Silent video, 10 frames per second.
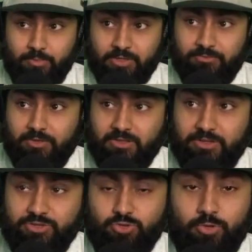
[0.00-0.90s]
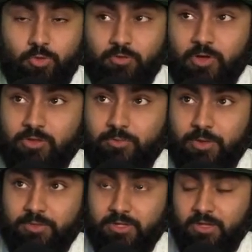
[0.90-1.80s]
but the fact that he's throwing more volume
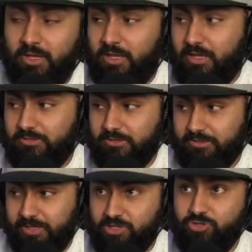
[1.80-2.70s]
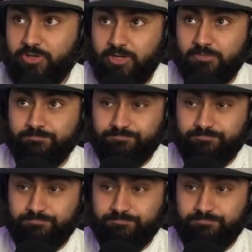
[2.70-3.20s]
might be the issue here.